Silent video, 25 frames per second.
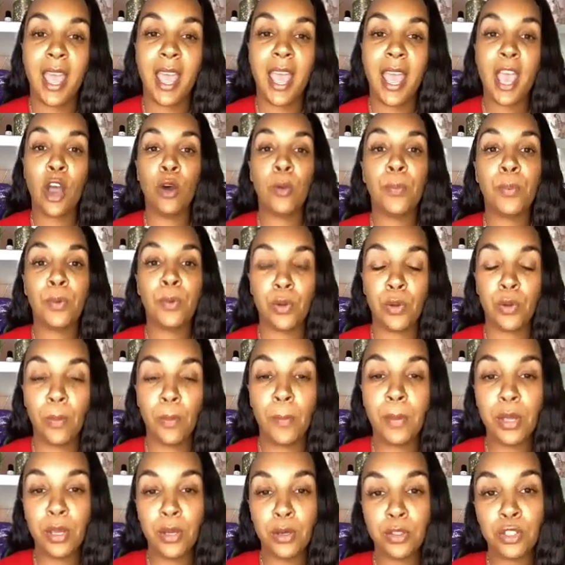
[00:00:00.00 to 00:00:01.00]
help you
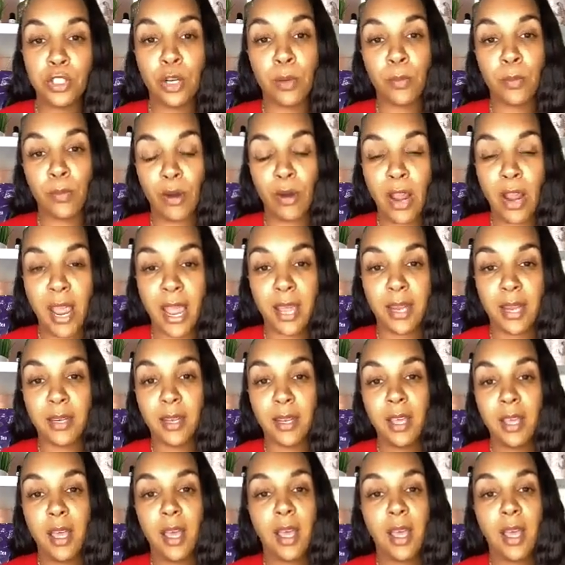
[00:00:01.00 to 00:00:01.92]
build your brand